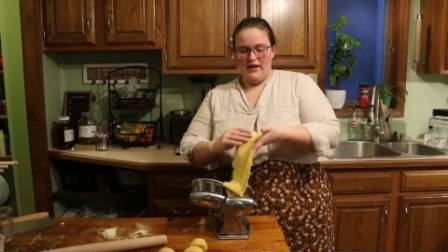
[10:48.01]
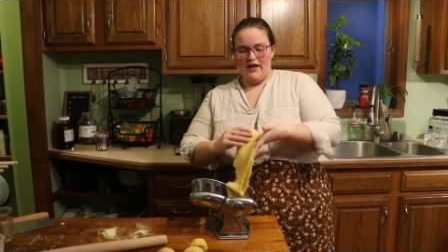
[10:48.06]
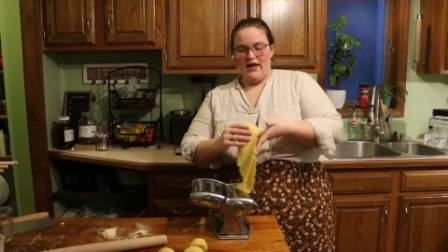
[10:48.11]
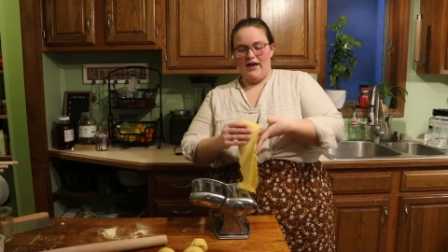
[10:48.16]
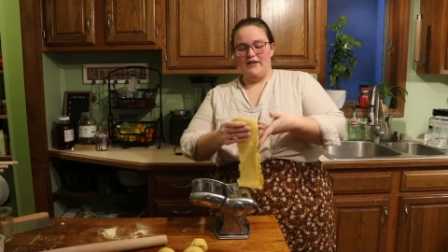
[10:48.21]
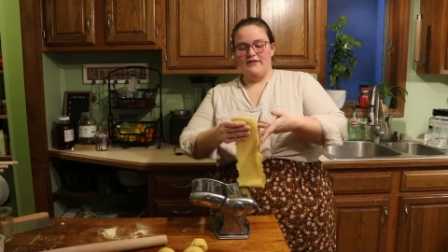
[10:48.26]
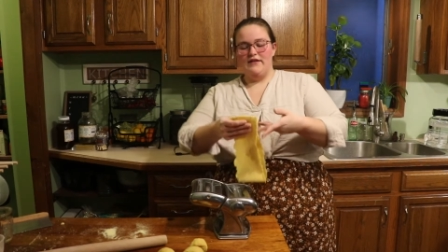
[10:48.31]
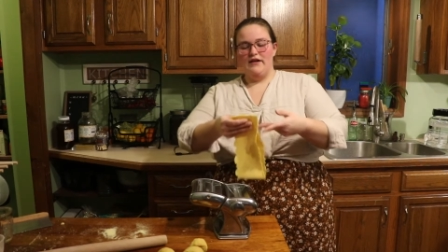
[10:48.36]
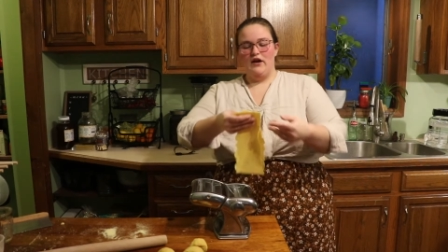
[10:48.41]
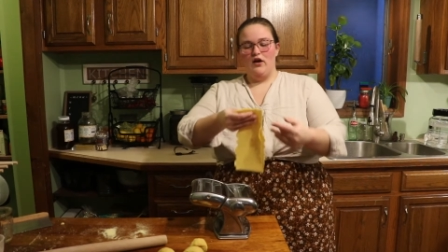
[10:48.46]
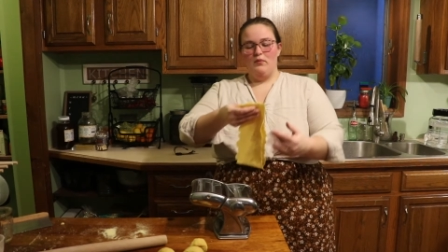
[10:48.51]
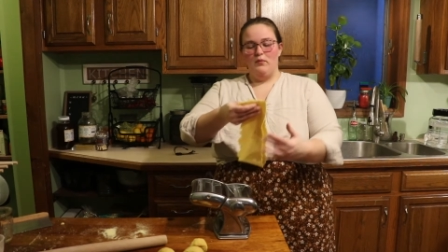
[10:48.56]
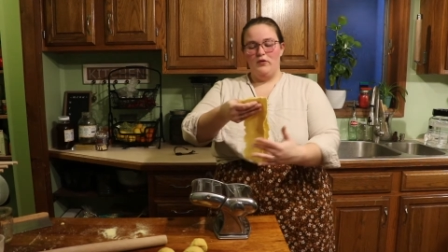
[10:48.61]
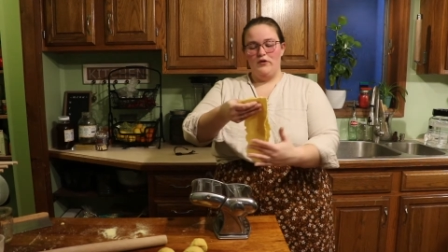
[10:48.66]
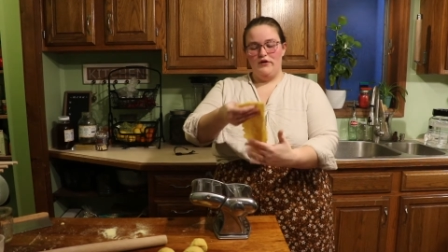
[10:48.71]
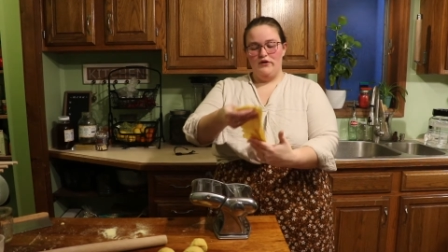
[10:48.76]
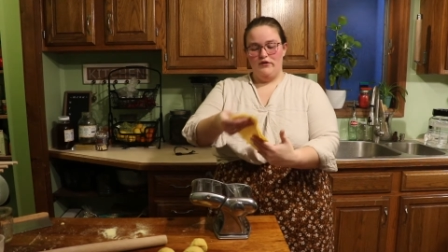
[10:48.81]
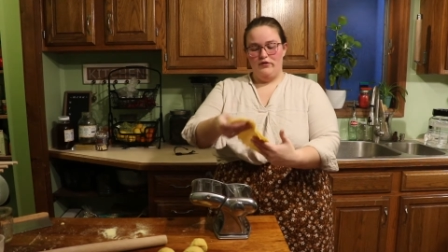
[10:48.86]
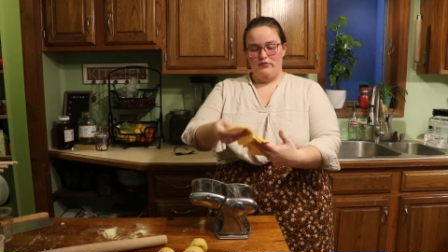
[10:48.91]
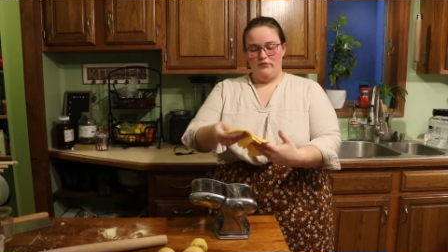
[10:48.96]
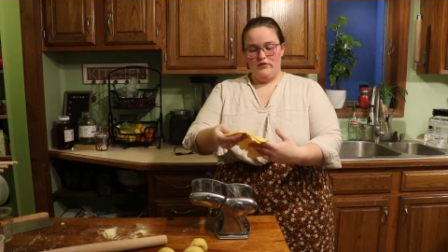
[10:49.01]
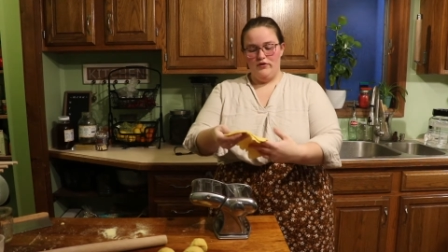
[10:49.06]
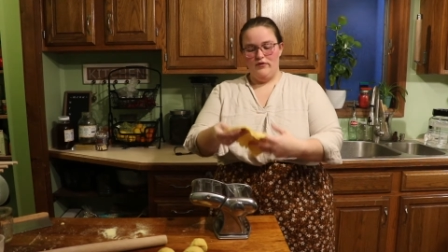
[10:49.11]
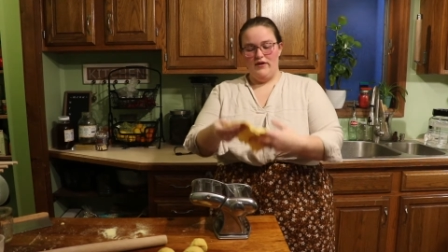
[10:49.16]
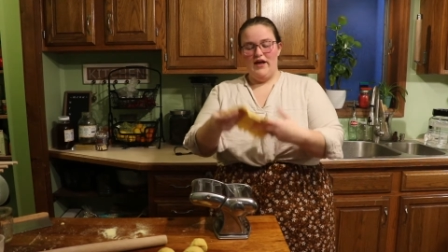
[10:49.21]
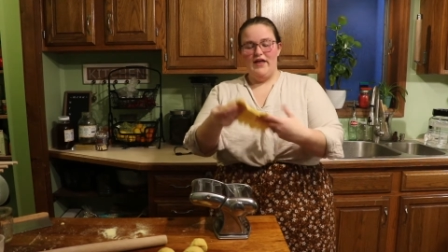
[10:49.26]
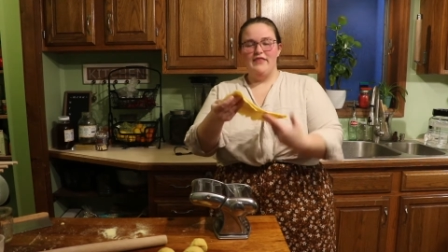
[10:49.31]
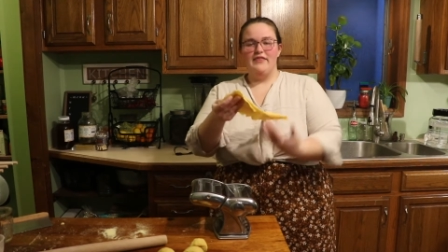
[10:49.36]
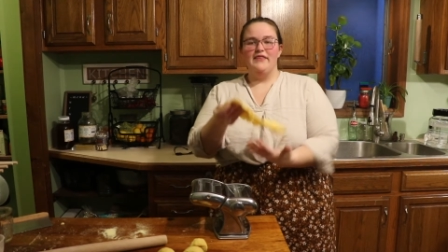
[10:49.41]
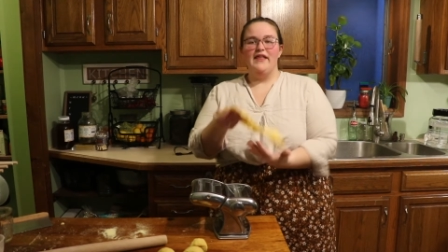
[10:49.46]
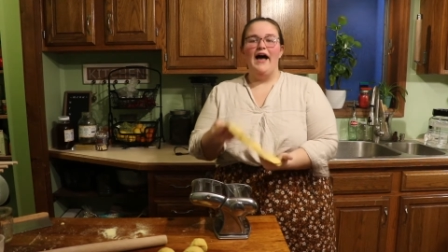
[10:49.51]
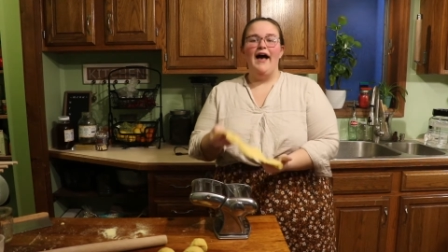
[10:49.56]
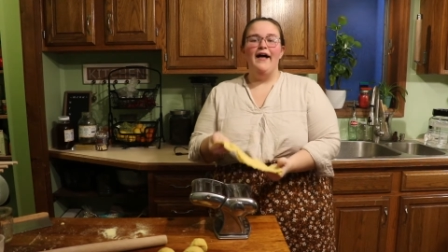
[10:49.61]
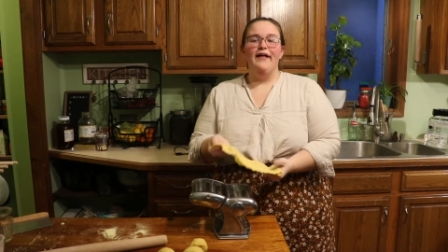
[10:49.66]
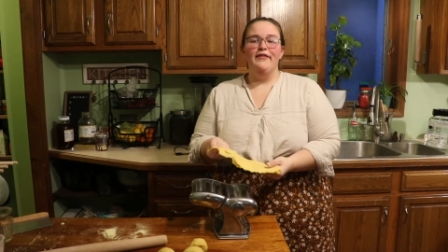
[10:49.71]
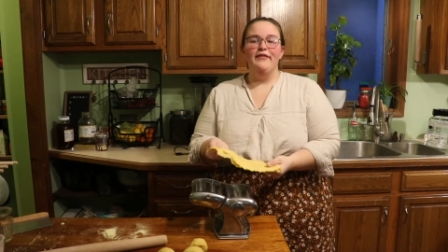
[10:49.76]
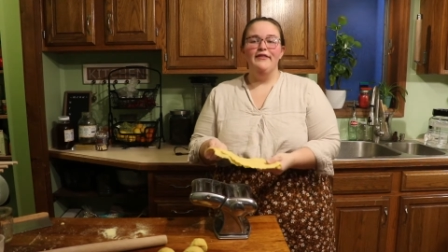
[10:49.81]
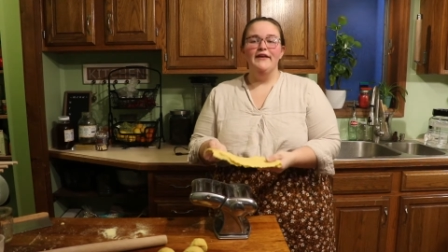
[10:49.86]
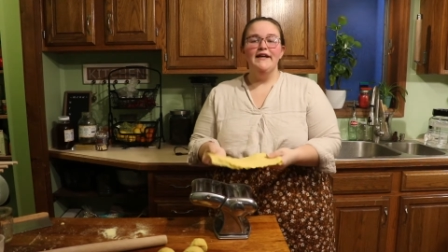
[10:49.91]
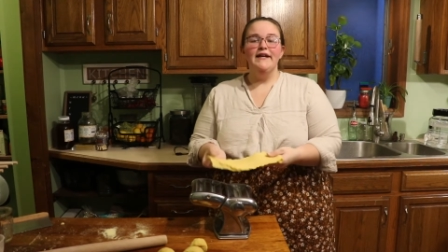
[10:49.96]
and then I'll put it through at
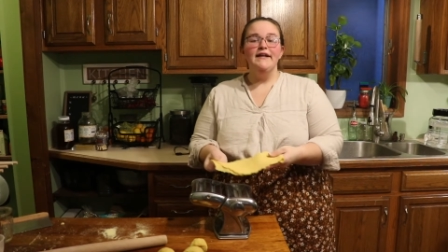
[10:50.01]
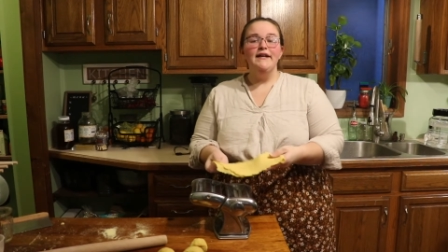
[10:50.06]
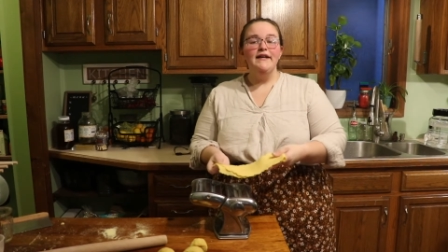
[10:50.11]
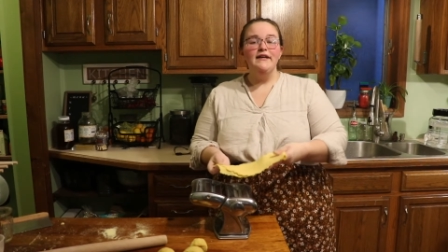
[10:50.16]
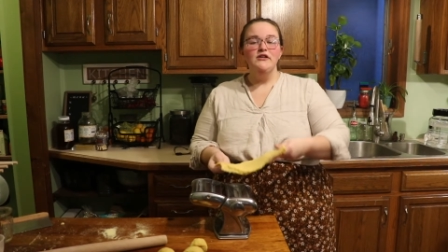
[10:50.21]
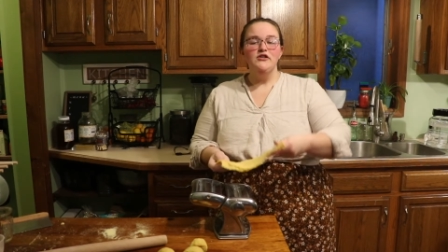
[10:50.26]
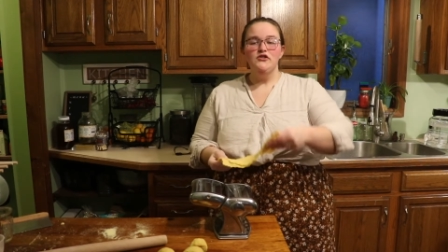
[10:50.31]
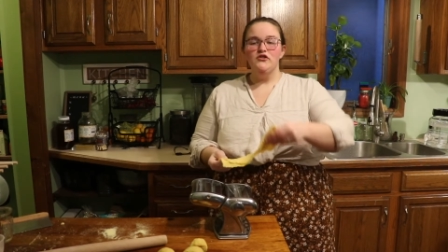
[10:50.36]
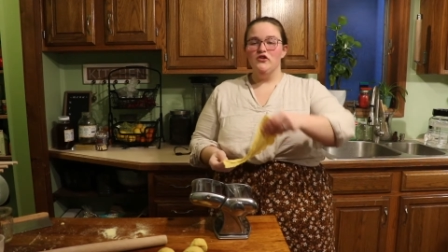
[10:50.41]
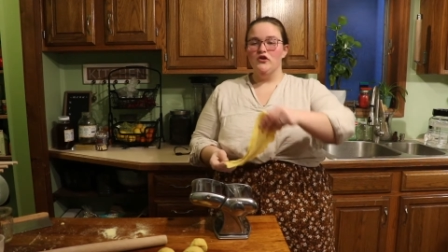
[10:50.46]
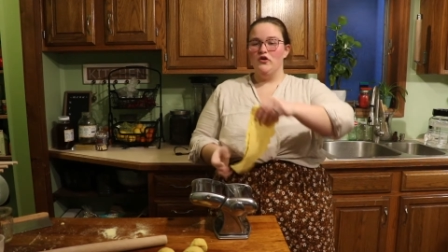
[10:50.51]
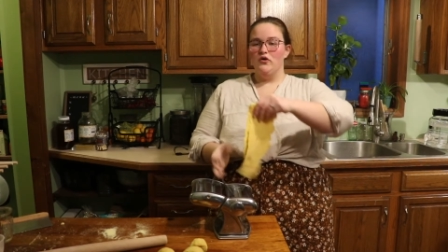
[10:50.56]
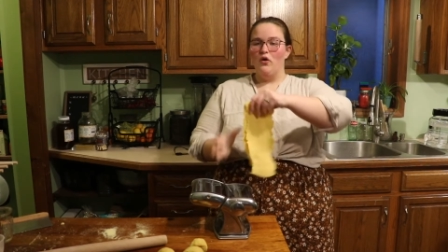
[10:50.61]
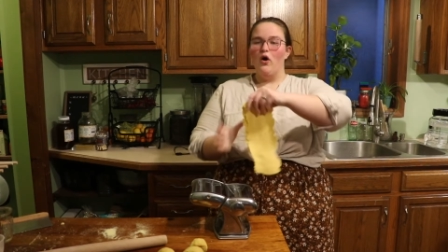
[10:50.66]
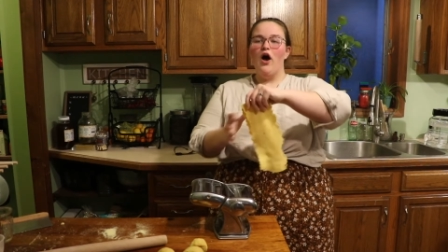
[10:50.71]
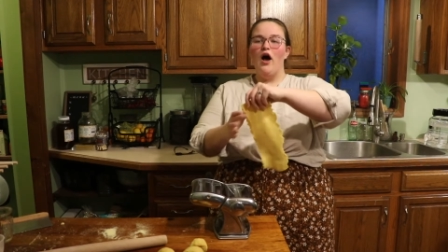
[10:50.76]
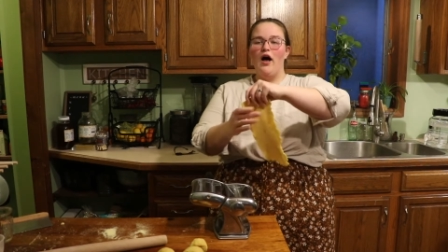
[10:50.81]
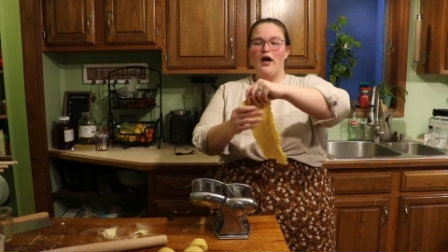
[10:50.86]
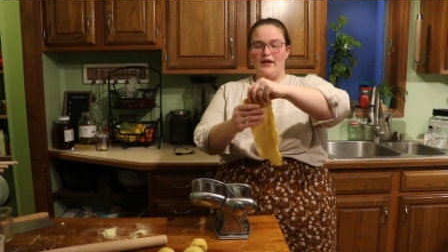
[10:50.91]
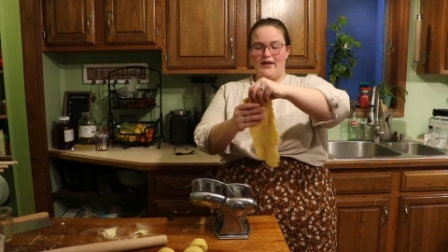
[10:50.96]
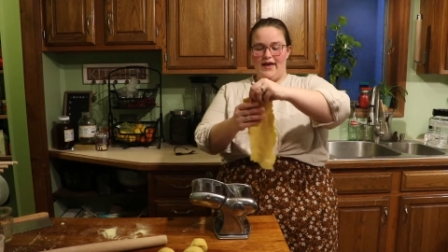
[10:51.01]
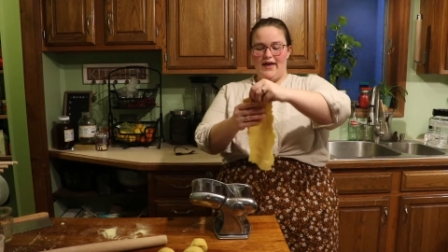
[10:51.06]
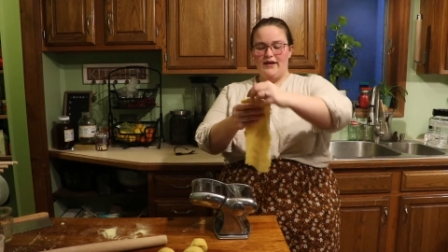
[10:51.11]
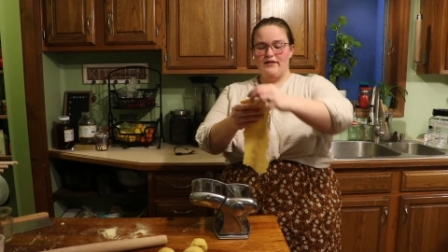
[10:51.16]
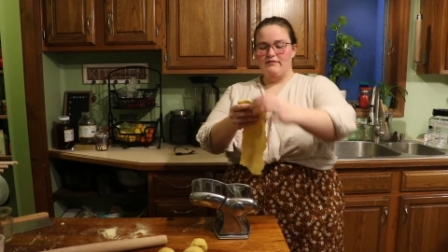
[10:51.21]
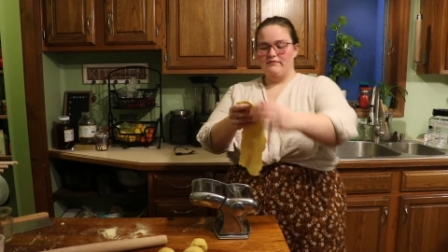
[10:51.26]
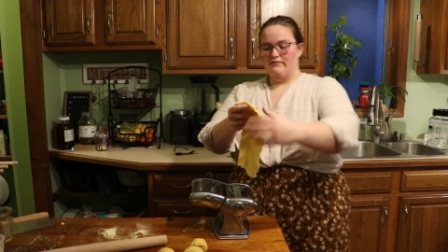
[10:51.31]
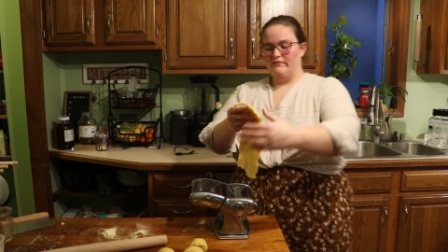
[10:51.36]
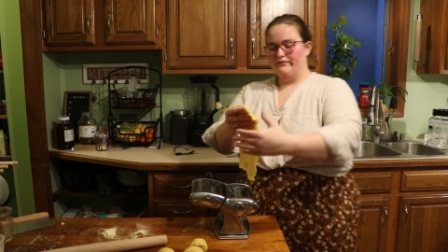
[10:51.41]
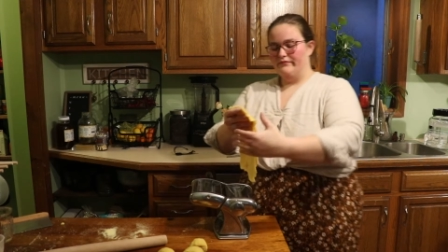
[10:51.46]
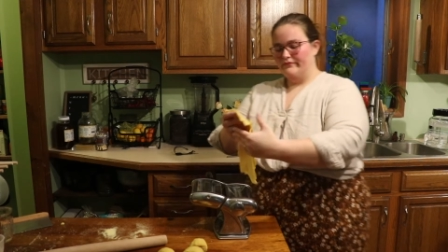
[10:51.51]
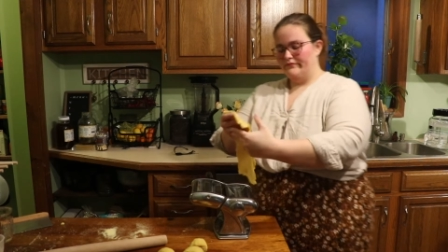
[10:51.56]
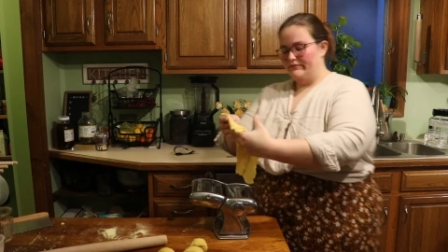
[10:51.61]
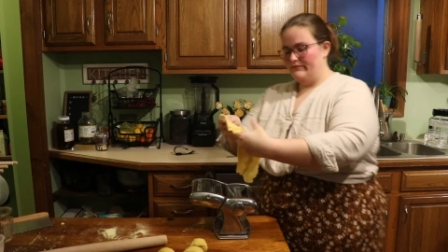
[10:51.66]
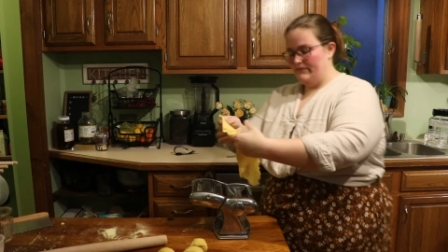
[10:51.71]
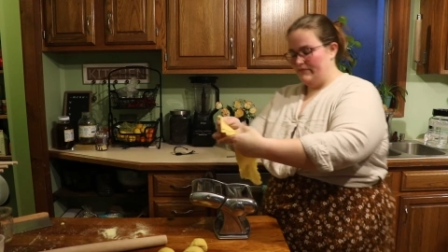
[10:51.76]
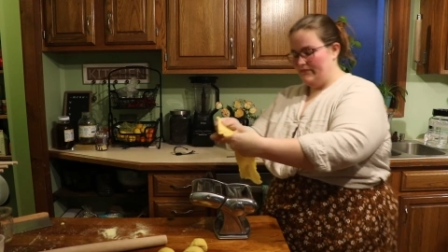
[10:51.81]
that thickness again.